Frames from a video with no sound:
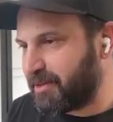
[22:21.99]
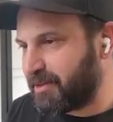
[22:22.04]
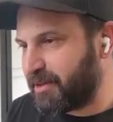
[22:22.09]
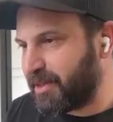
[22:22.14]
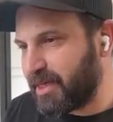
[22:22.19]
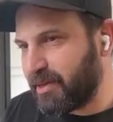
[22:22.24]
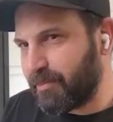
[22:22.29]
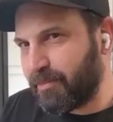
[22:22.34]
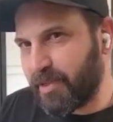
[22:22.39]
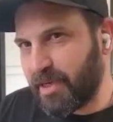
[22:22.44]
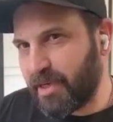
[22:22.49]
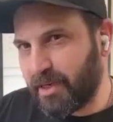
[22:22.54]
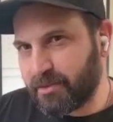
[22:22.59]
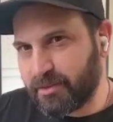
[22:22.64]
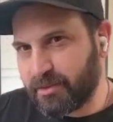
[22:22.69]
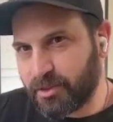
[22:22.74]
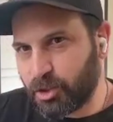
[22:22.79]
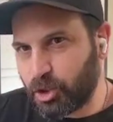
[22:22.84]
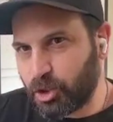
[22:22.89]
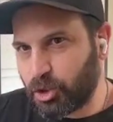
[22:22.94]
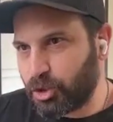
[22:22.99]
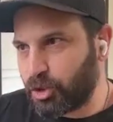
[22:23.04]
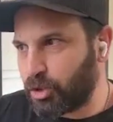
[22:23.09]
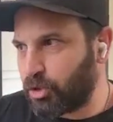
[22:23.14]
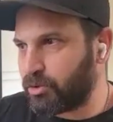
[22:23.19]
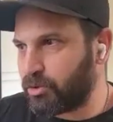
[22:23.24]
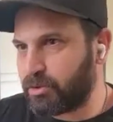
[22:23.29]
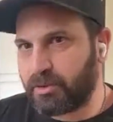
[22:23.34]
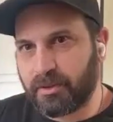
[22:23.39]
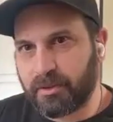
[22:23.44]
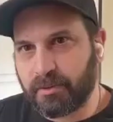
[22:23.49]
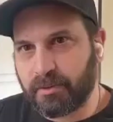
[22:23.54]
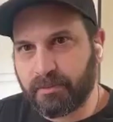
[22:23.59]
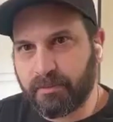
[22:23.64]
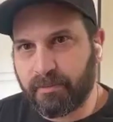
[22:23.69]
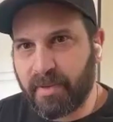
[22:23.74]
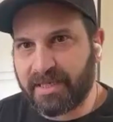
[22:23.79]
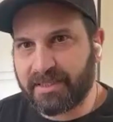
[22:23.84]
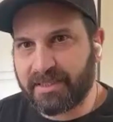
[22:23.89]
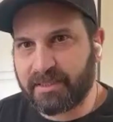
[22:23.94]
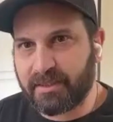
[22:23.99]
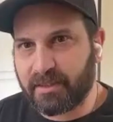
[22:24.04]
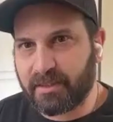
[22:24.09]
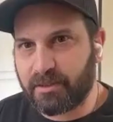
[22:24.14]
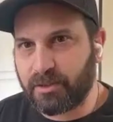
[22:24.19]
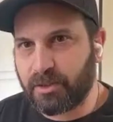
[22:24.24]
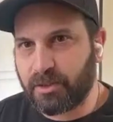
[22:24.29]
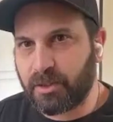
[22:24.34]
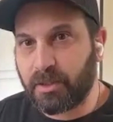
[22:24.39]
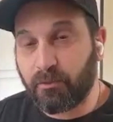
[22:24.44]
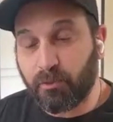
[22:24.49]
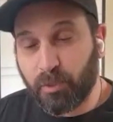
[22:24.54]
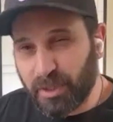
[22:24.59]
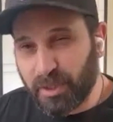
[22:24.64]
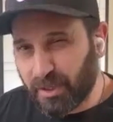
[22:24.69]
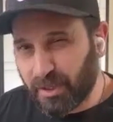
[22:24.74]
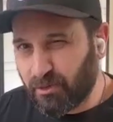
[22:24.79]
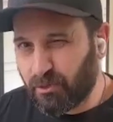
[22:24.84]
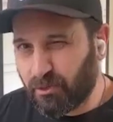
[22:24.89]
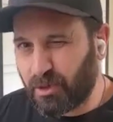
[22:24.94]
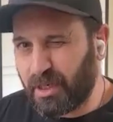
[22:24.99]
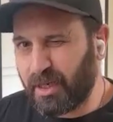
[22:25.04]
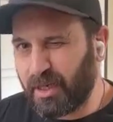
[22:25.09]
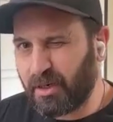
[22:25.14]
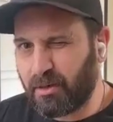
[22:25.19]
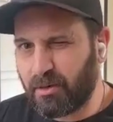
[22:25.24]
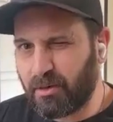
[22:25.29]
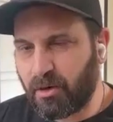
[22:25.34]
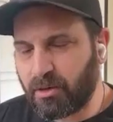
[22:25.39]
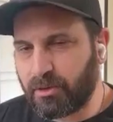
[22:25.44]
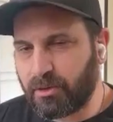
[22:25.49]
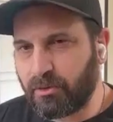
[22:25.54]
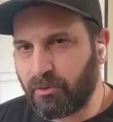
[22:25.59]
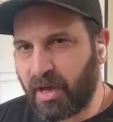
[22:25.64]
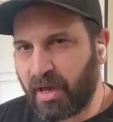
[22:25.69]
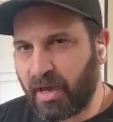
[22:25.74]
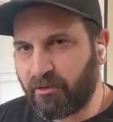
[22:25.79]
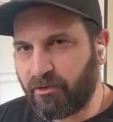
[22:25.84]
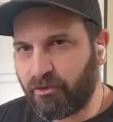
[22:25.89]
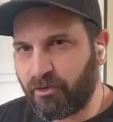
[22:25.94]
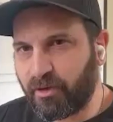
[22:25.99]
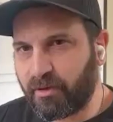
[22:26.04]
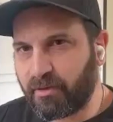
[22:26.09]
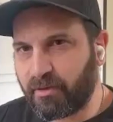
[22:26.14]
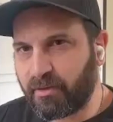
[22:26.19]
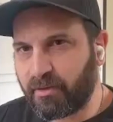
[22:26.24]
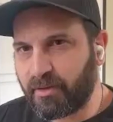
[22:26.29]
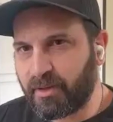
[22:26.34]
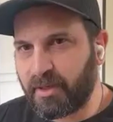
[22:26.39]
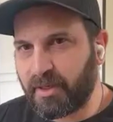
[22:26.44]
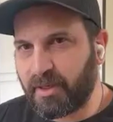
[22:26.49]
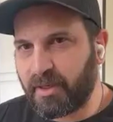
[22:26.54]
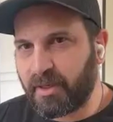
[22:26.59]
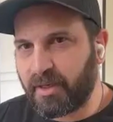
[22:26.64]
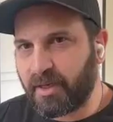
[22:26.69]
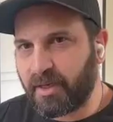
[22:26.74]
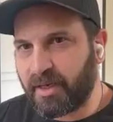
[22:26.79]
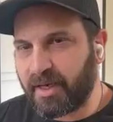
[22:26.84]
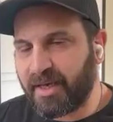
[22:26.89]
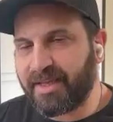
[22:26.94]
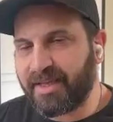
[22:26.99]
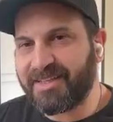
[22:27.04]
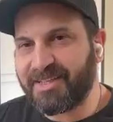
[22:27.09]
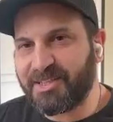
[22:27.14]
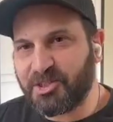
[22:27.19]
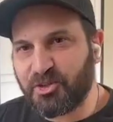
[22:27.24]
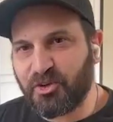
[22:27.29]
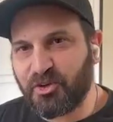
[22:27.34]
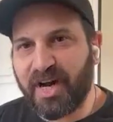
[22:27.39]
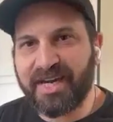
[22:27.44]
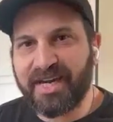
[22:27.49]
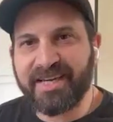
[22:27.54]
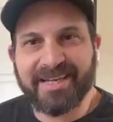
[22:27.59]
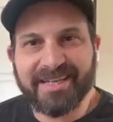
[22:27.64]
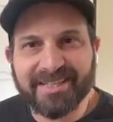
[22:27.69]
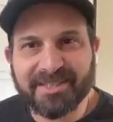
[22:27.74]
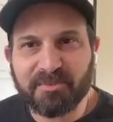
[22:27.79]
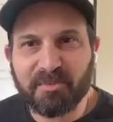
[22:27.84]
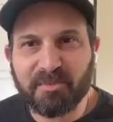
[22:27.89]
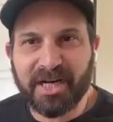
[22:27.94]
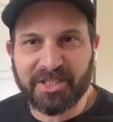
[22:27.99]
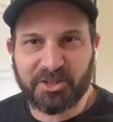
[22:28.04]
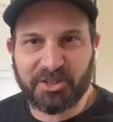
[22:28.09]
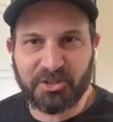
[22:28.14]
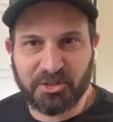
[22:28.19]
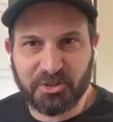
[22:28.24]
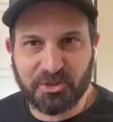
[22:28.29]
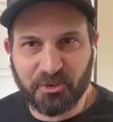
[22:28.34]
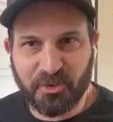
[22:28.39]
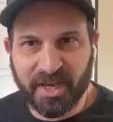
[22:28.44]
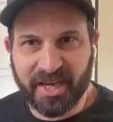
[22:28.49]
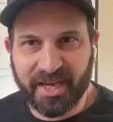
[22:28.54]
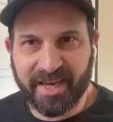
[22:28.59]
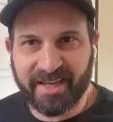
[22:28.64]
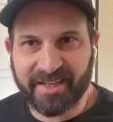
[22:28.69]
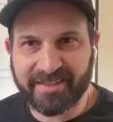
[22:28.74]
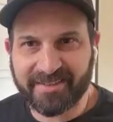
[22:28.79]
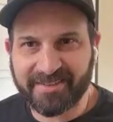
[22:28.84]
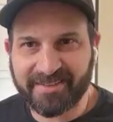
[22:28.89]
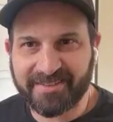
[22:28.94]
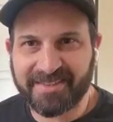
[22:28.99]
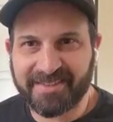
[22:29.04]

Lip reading: Think about short message with a clear call to action and try as much as you can.